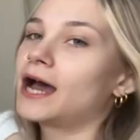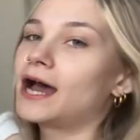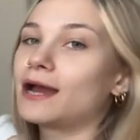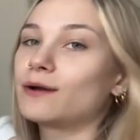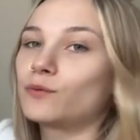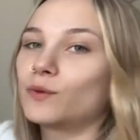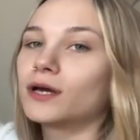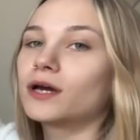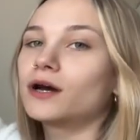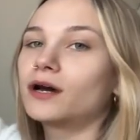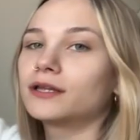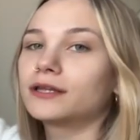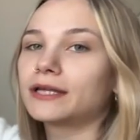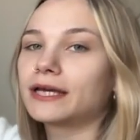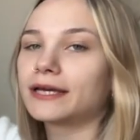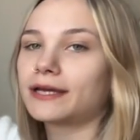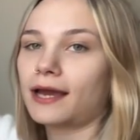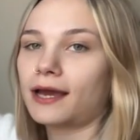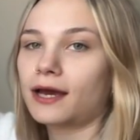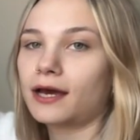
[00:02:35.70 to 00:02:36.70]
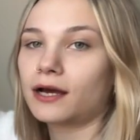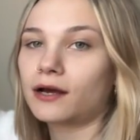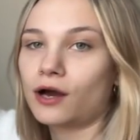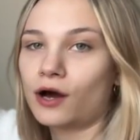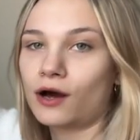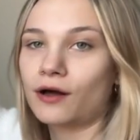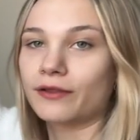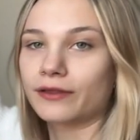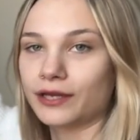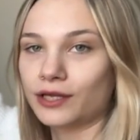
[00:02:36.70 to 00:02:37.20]
I went on like a
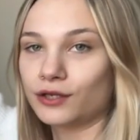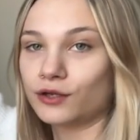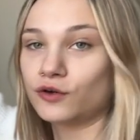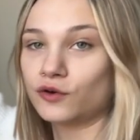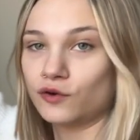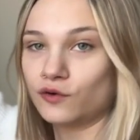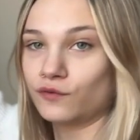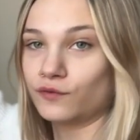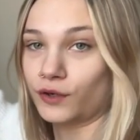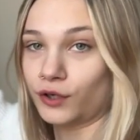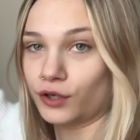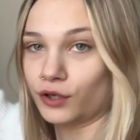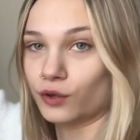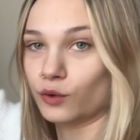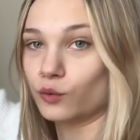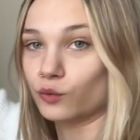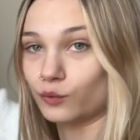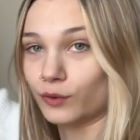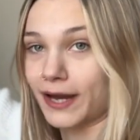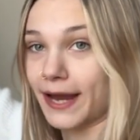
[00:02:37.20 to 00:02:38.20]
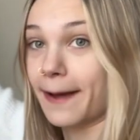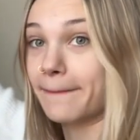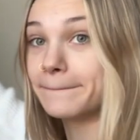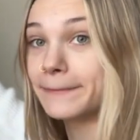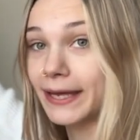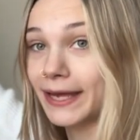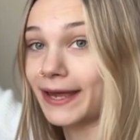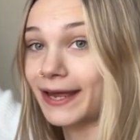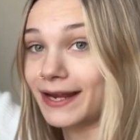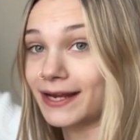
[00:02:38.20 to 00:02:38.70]
Colleen Hoover
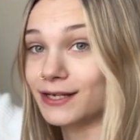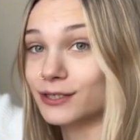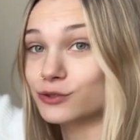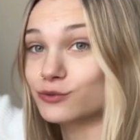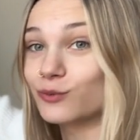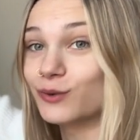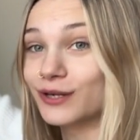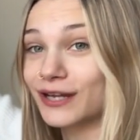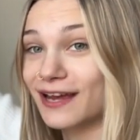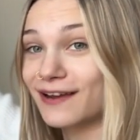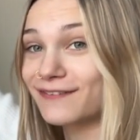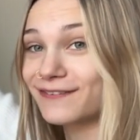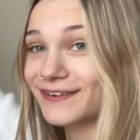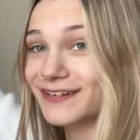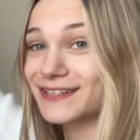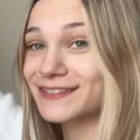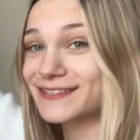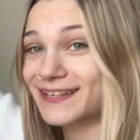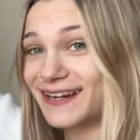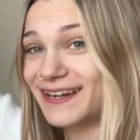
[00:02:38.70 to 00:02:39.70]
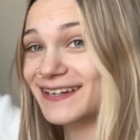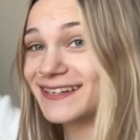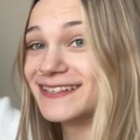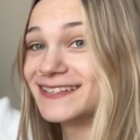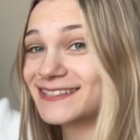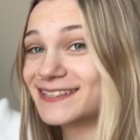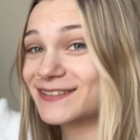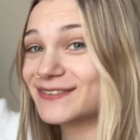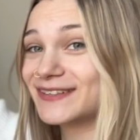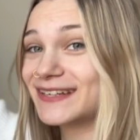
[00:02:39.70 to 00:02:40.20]
rampage when I first got
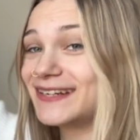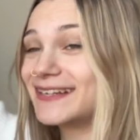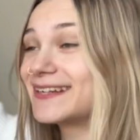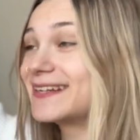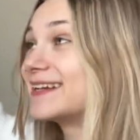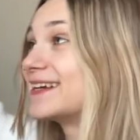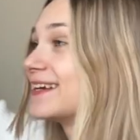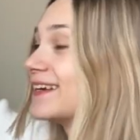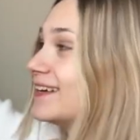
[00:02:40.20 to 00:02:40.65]
into reading.